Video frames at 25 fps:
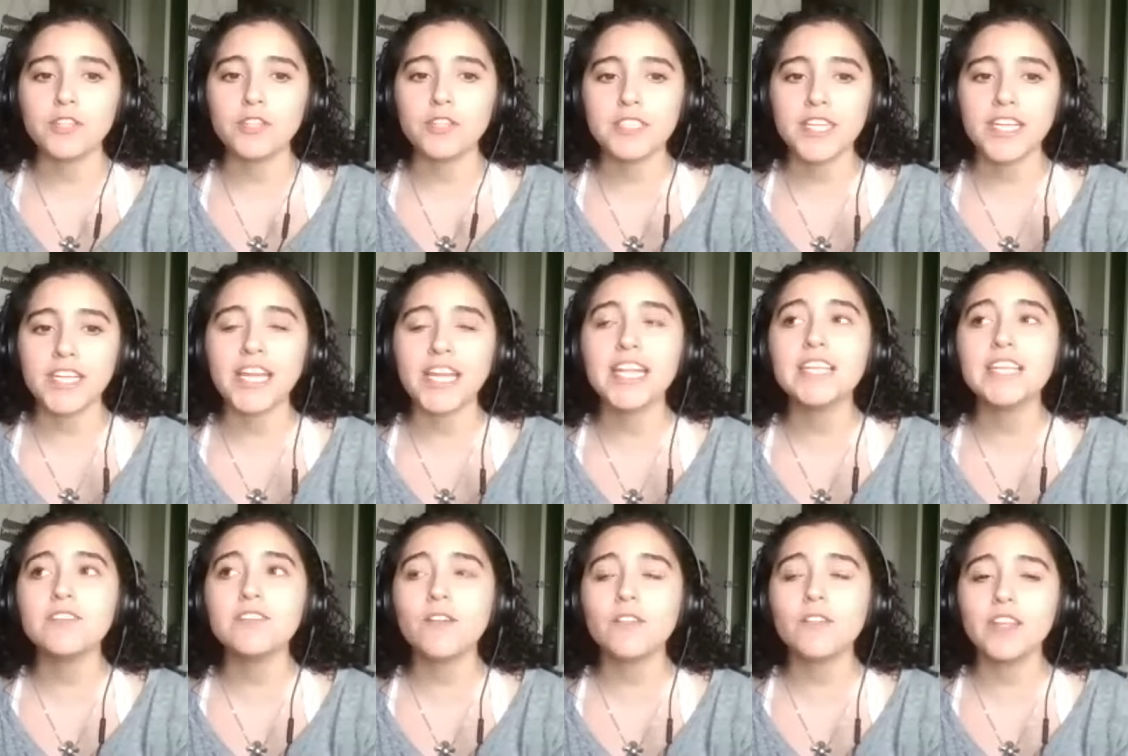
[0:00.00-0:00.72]
Listen, it
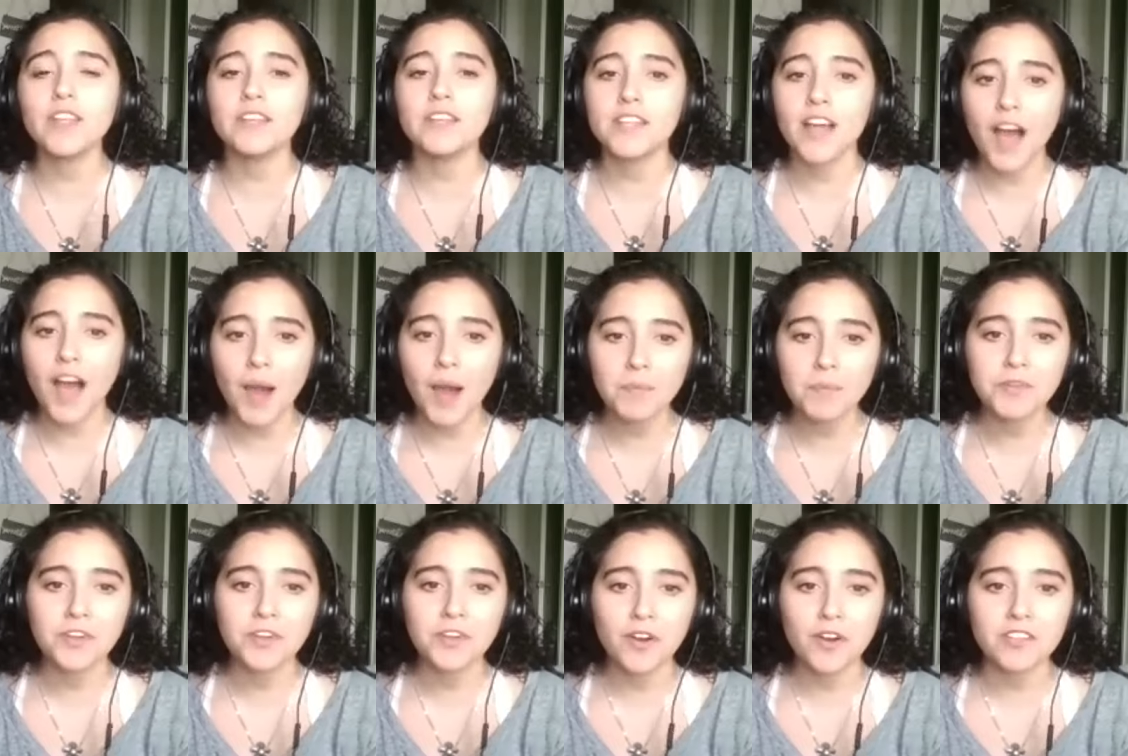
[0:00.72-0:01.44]
is on the
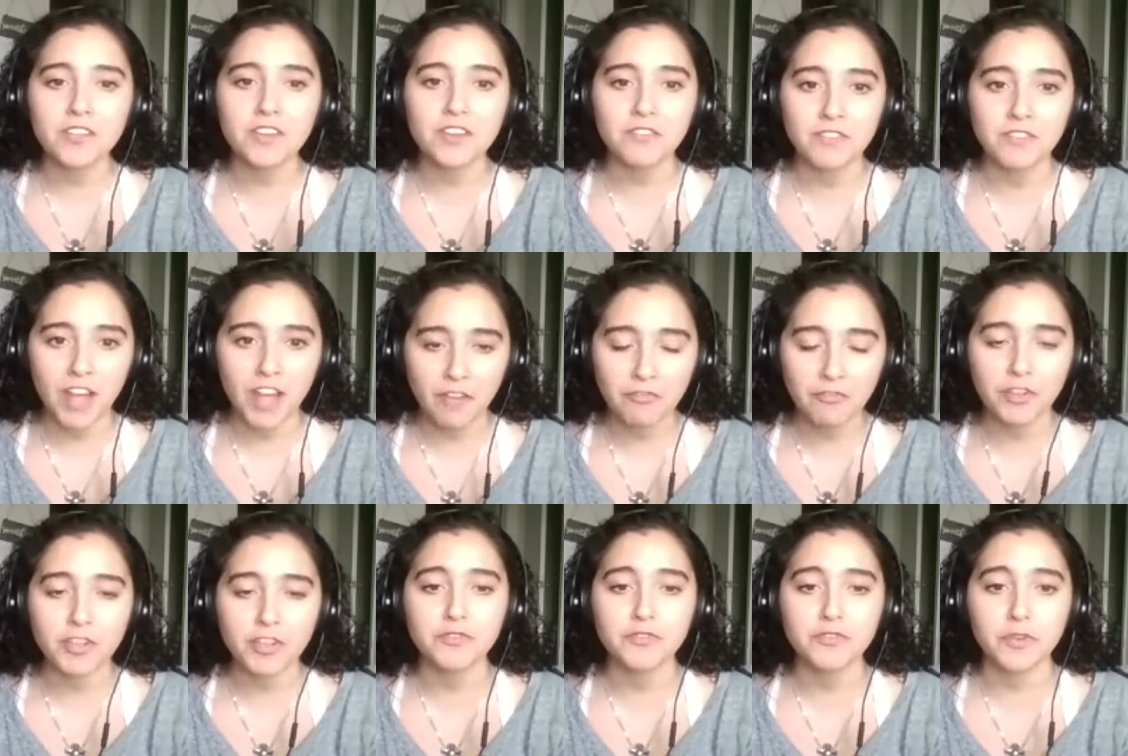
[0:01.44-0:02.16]
top charts of
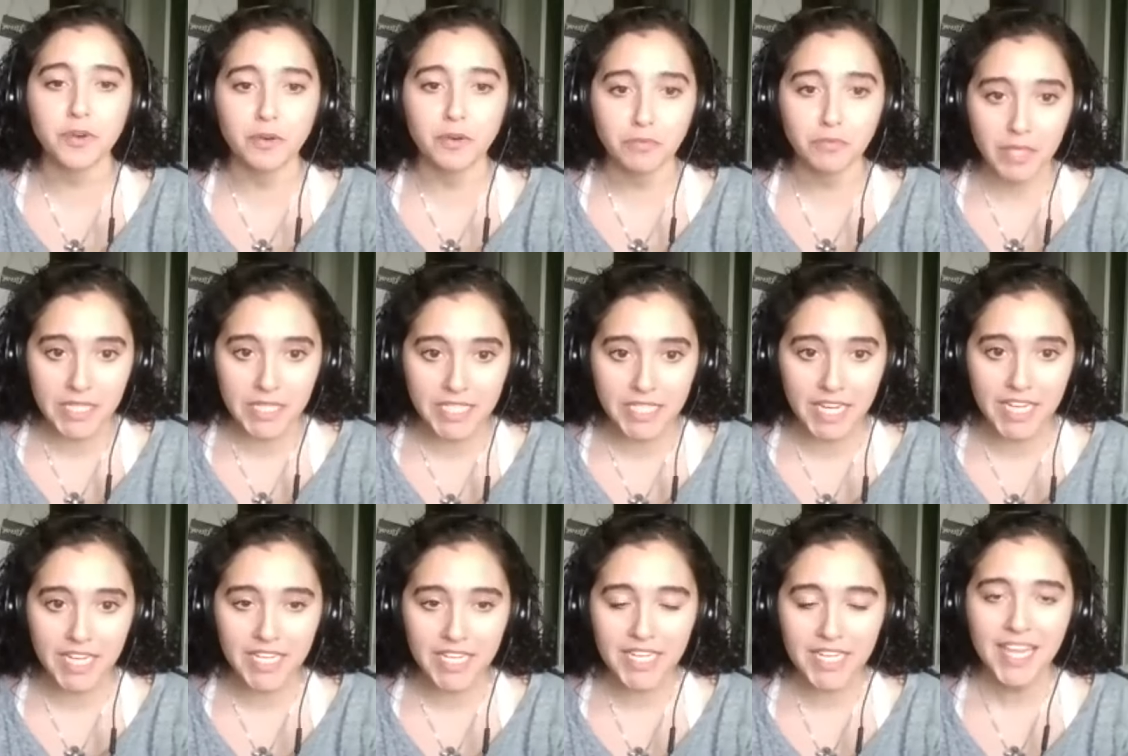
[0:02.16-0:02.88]
Netflix for a
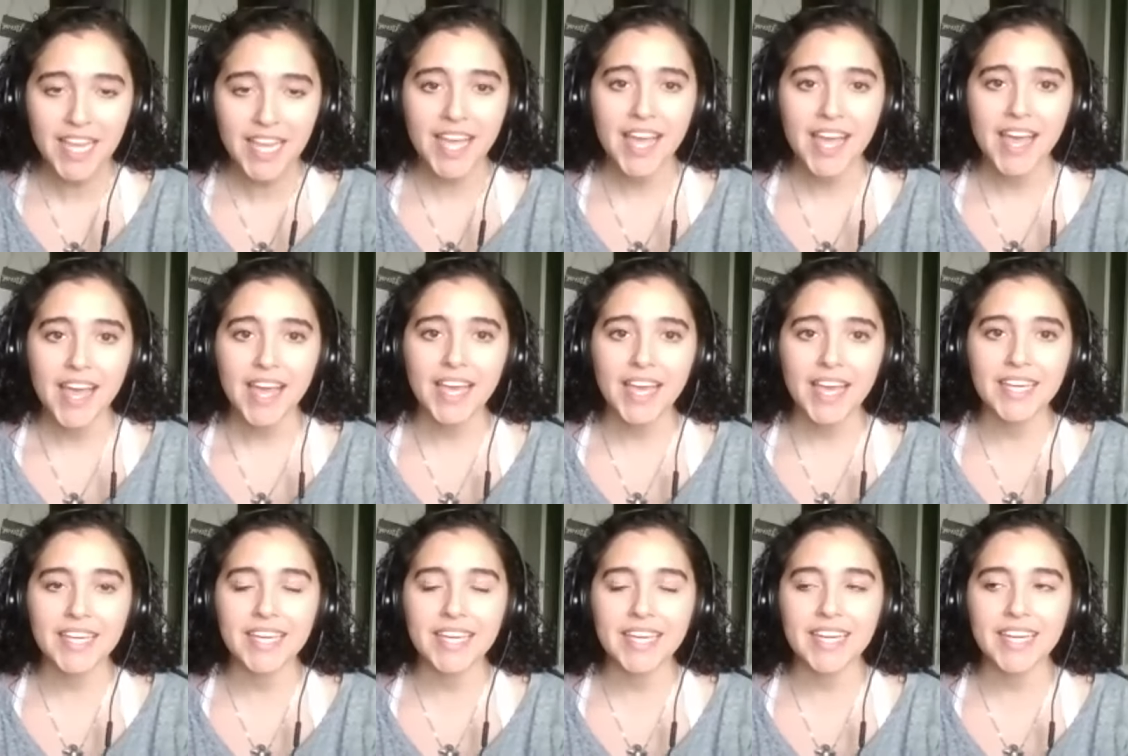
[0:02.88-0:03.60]
reason,
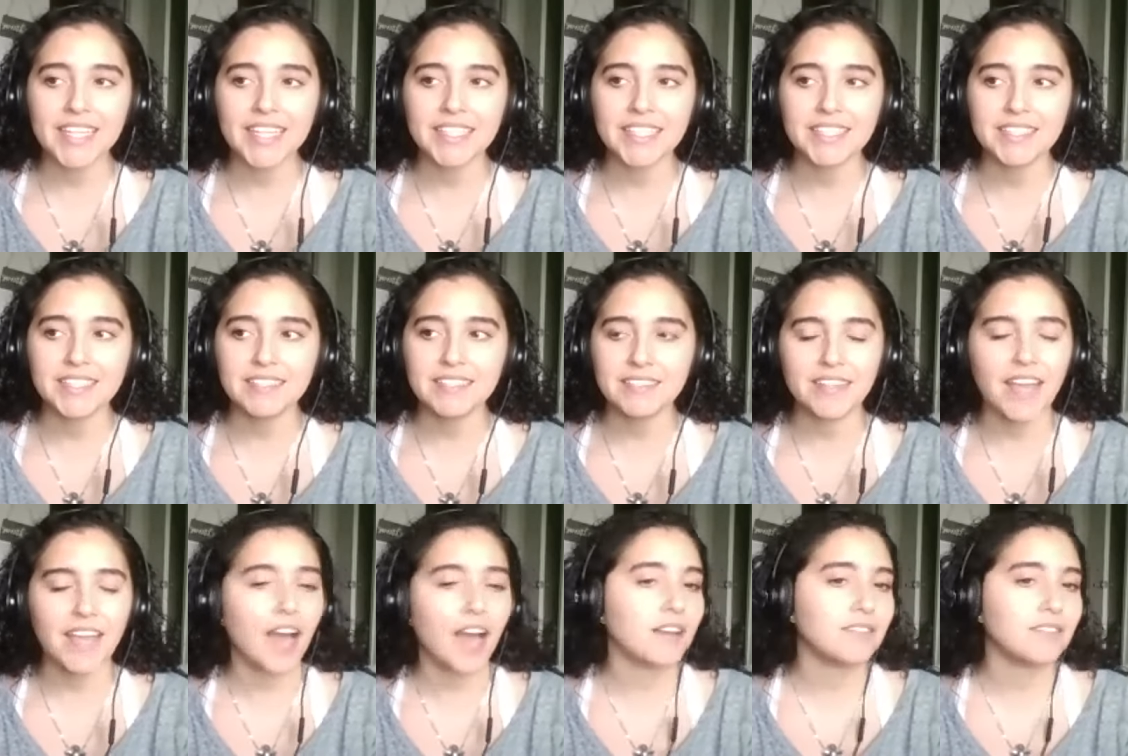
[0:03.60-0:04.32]
and
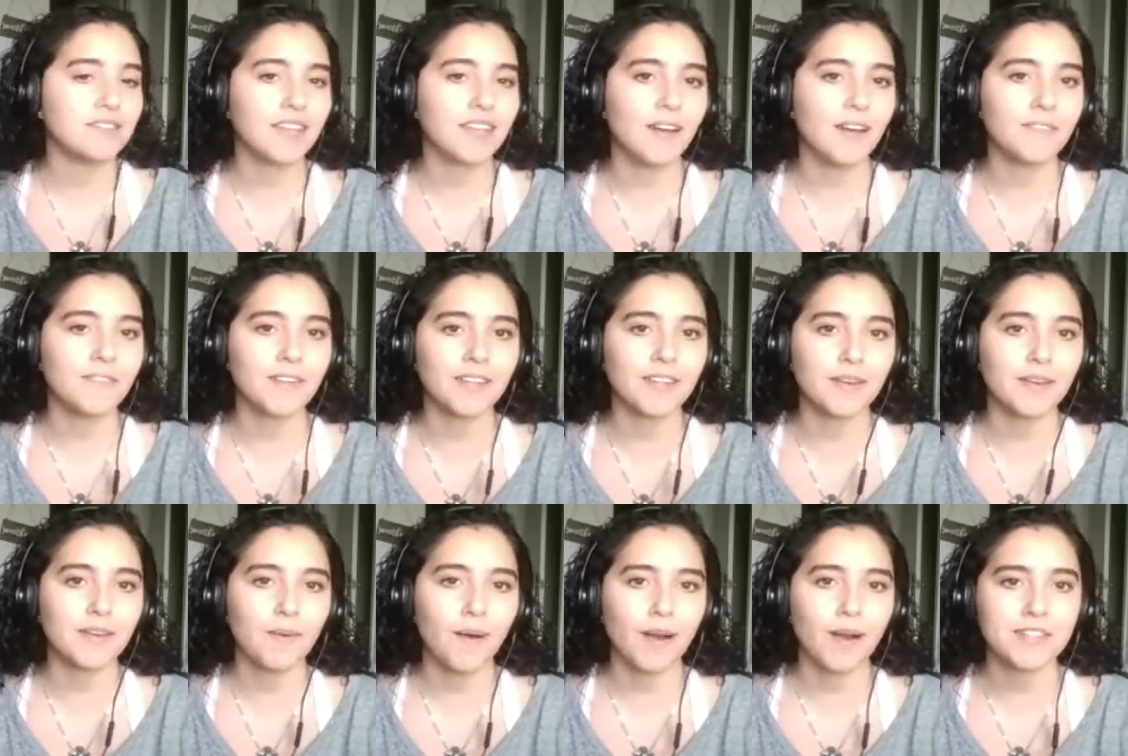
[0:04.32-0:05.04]
yeah,
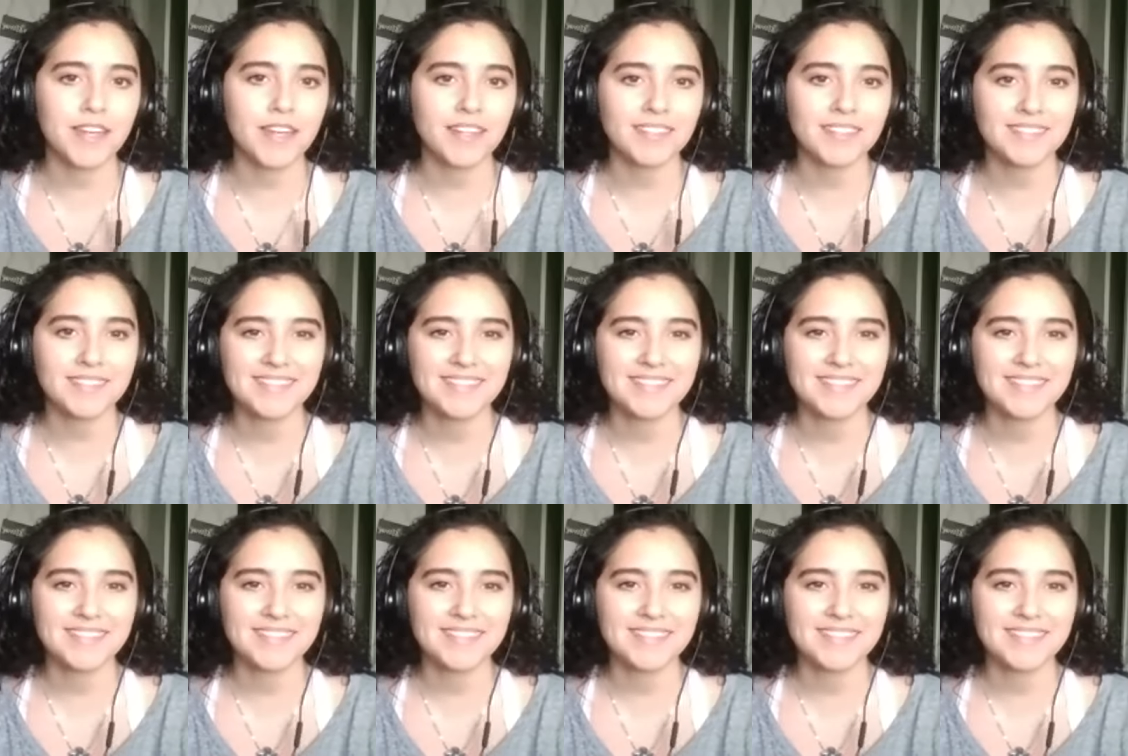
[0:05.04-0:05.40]
definitely watch it.